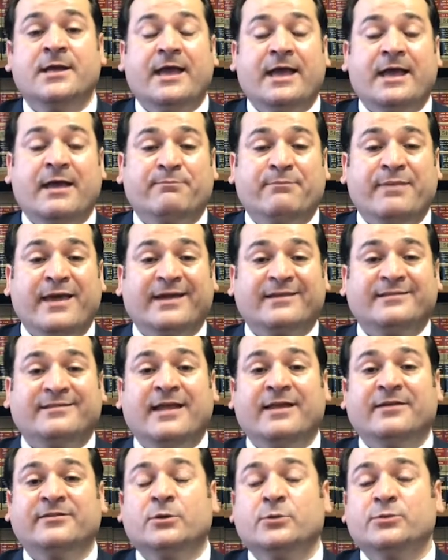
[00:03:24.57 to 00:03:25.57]
And back
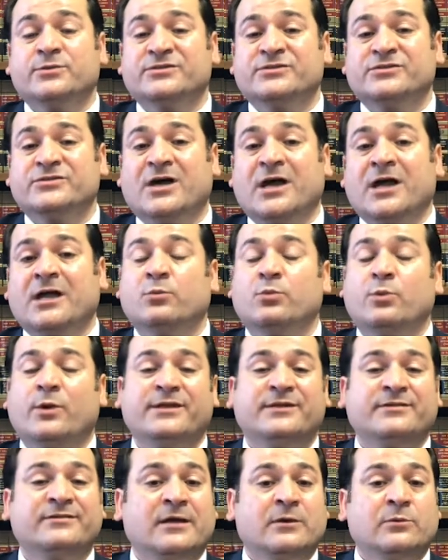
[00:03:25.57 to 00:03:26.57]
then there was a time
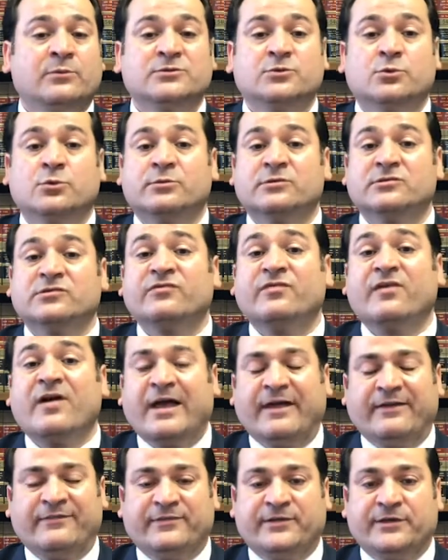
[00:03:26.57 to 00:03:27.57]
waiting time was almost
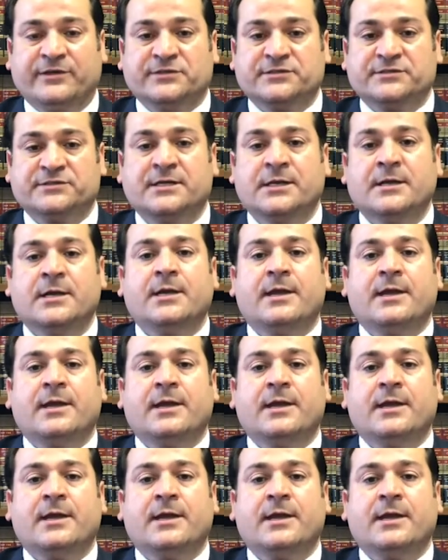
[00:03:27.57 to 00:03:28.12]
five years.